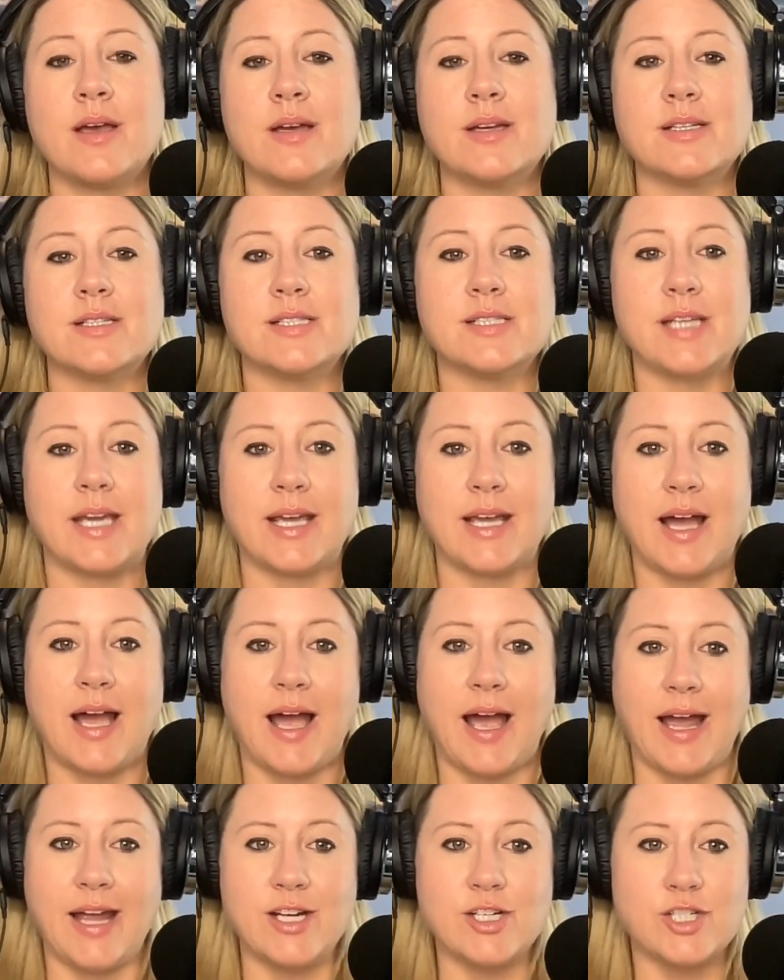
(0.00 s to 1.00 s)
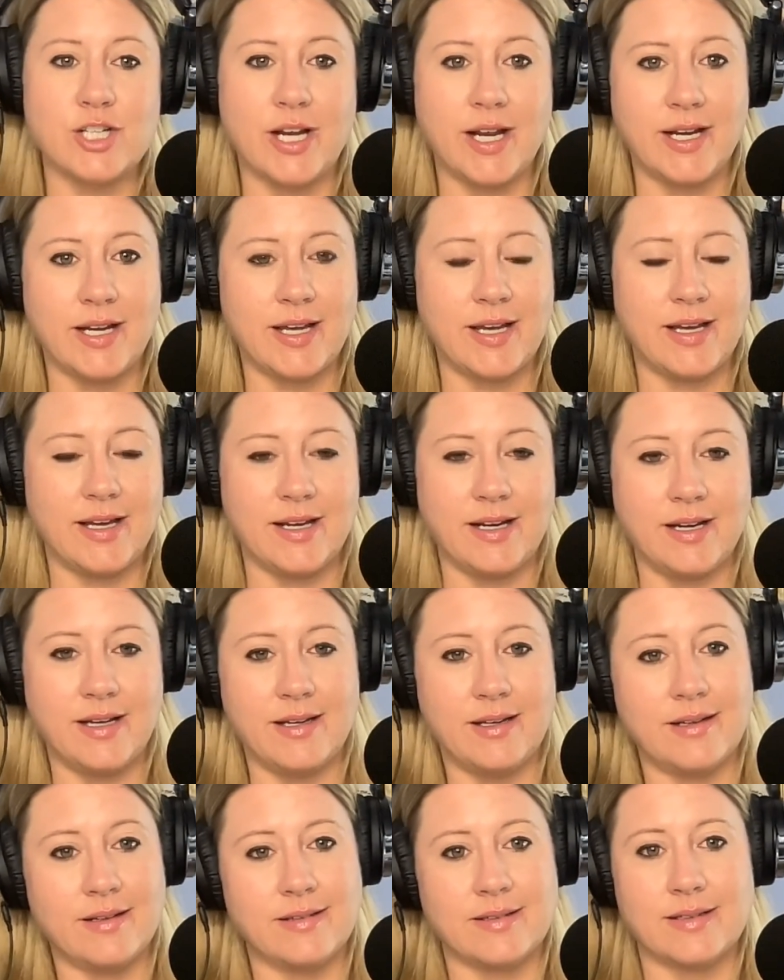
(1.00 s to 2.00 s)
Staying hydrated,
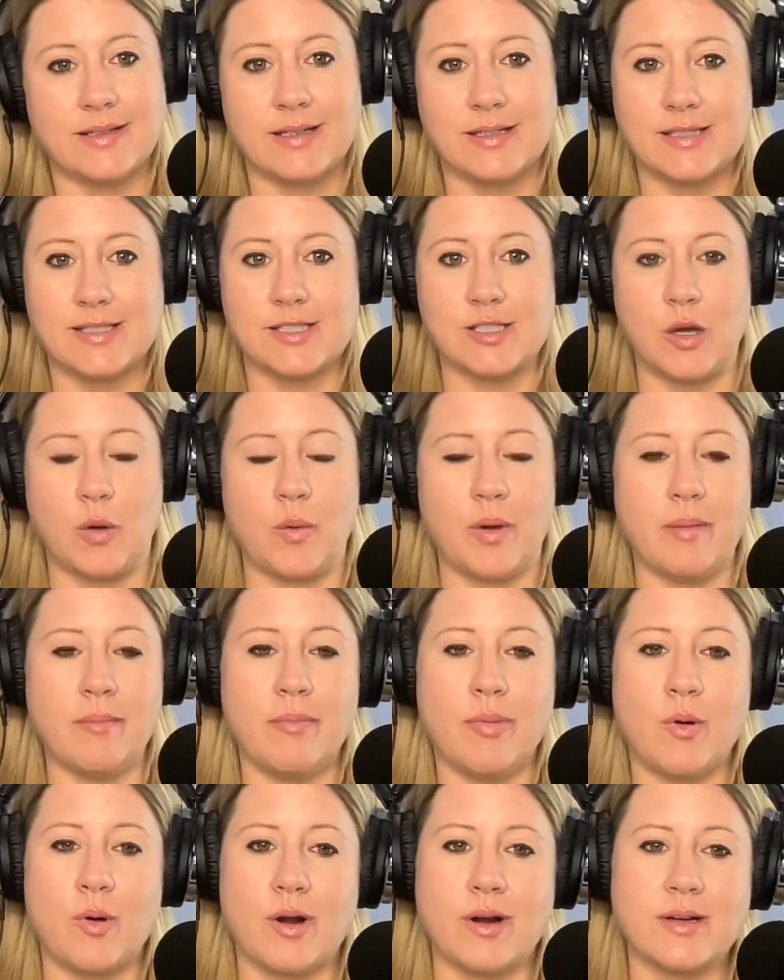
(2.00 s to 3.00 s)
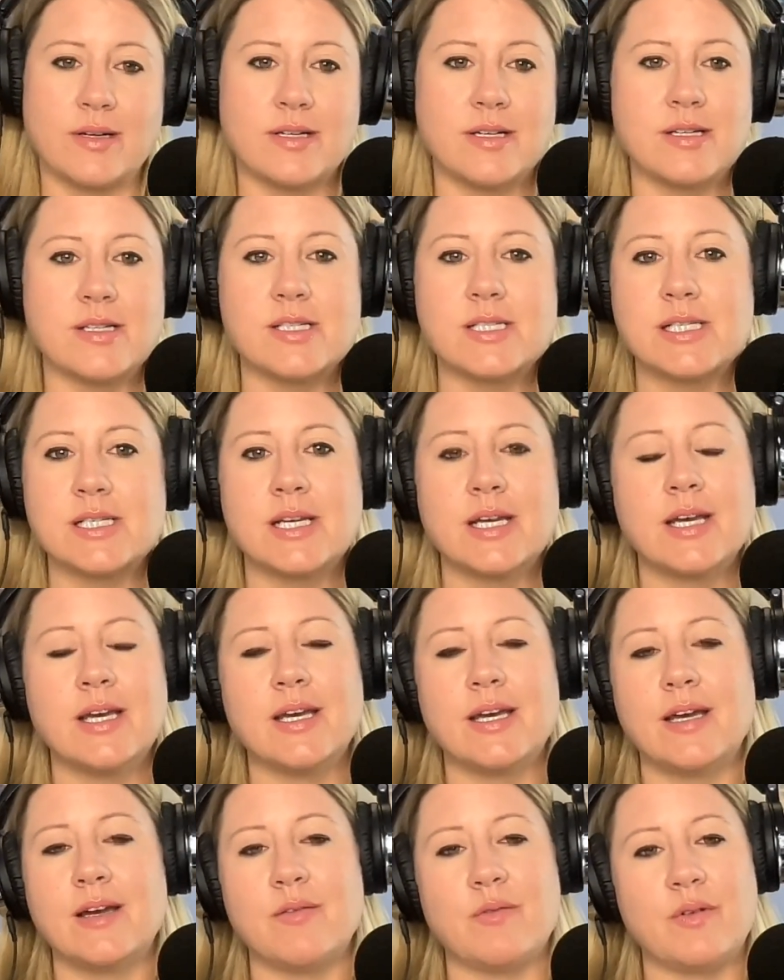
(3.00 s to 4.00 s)
so important.
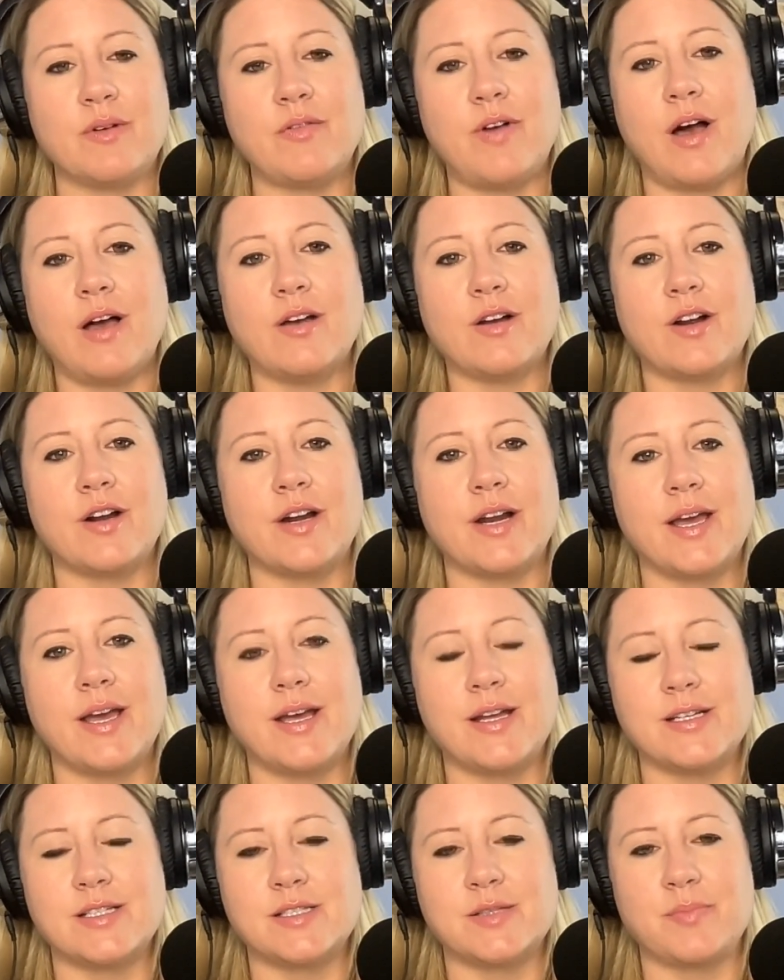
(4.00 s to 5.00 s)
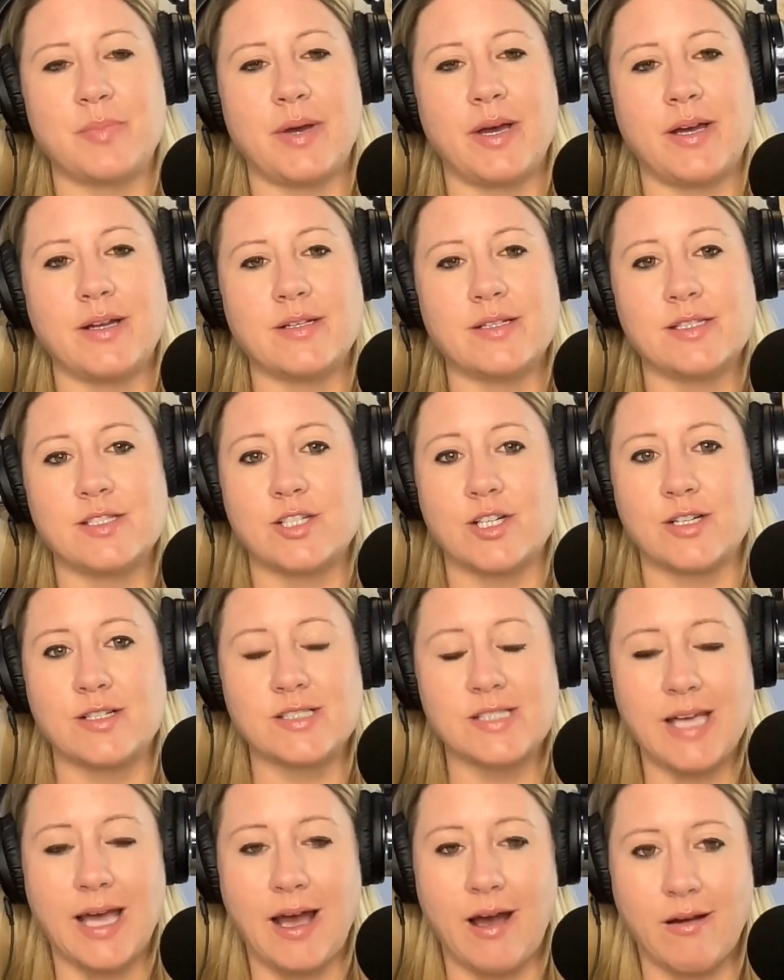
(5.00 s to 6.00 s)
We've all heard it, but
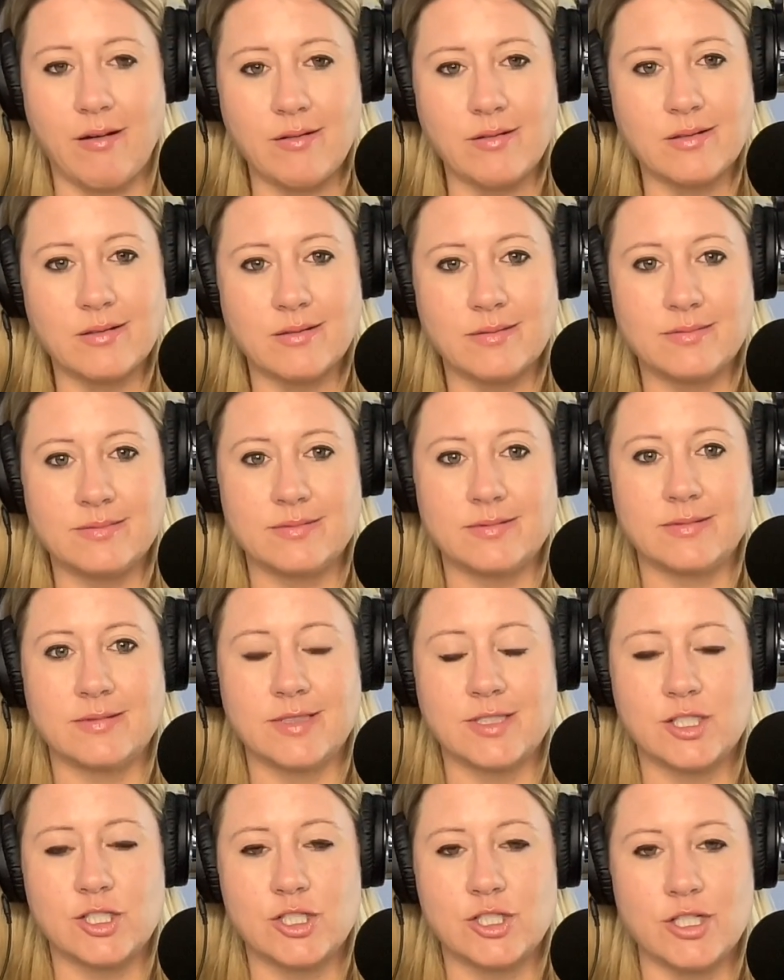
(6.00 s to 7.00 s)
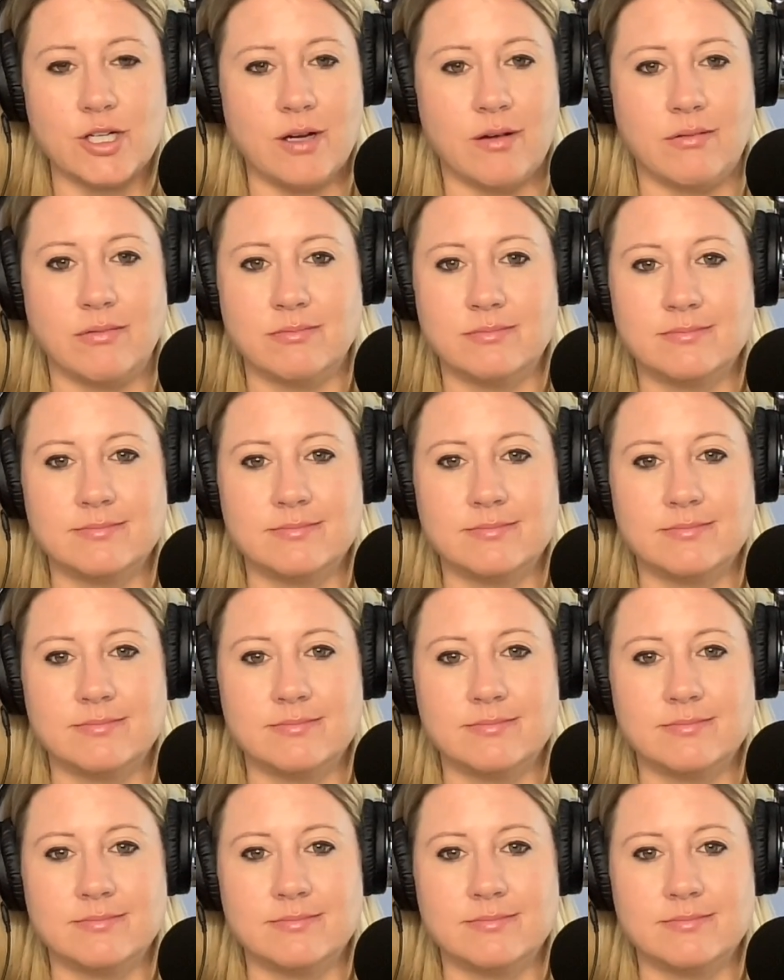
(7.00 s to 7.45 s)
turns out it's true.